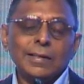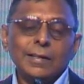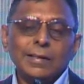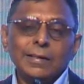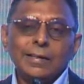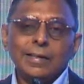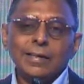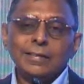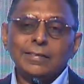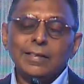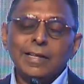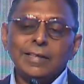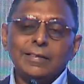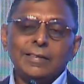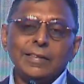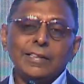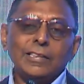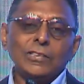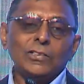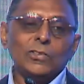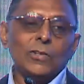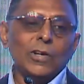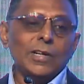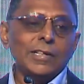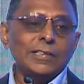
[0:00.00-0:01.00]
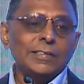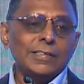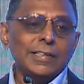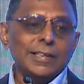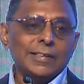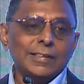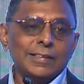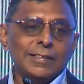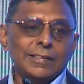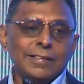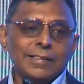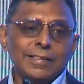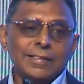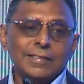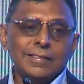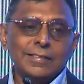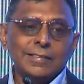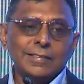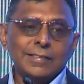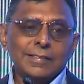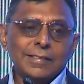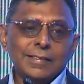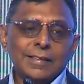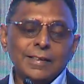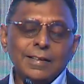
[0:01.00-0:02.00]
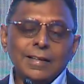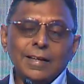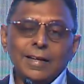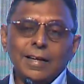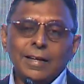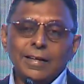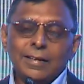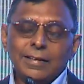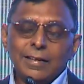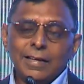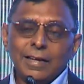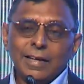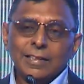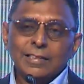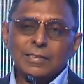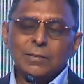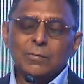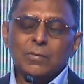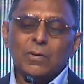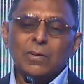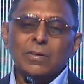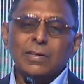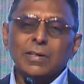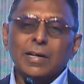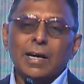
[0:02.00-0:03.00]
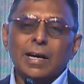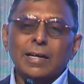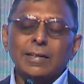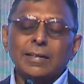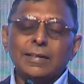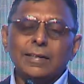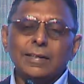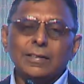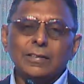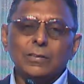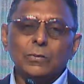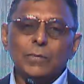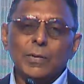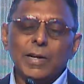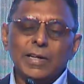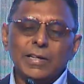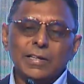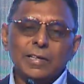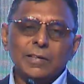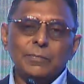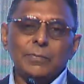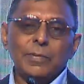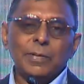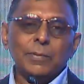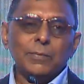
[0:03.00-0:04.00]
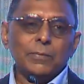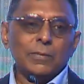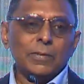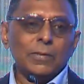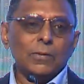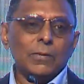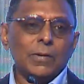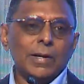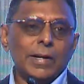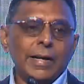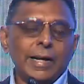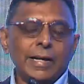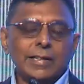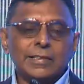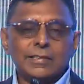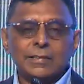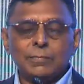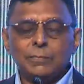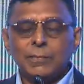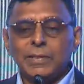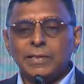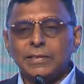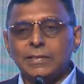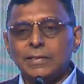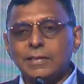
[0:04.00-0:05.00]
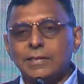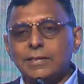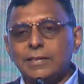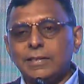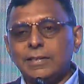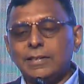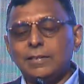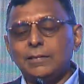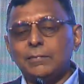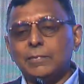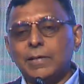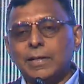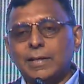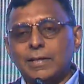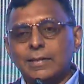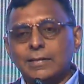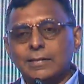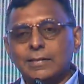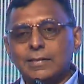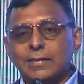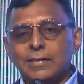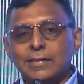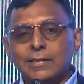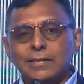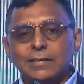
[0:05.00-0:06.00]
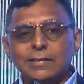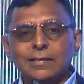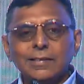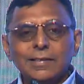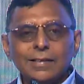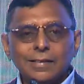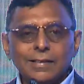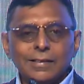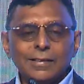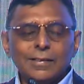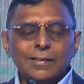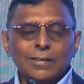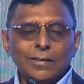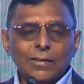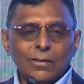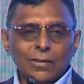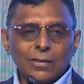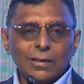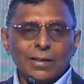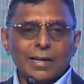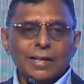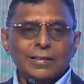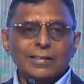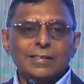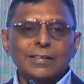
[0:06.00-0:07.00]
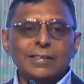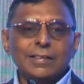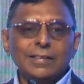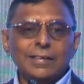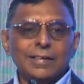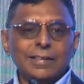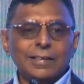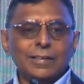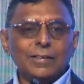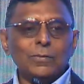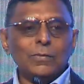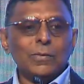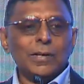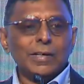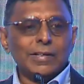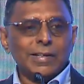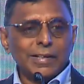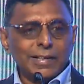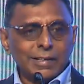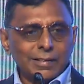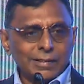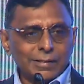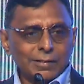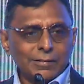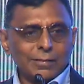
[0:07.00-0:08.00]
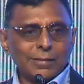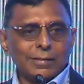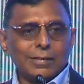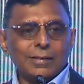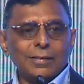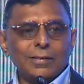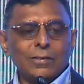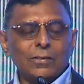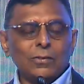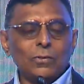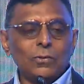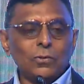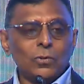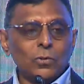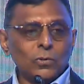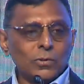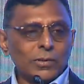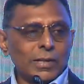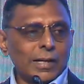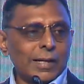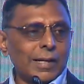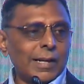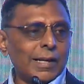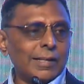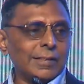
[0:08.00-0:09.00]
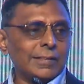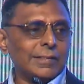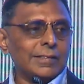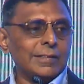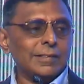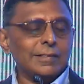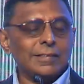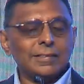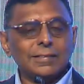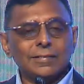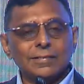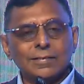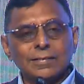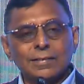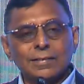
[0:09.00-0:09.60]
He has 18 joint secretaries, and he has about 120 people who are ex-BCG, McKinsey, or Arthur Little working, who do the analysis.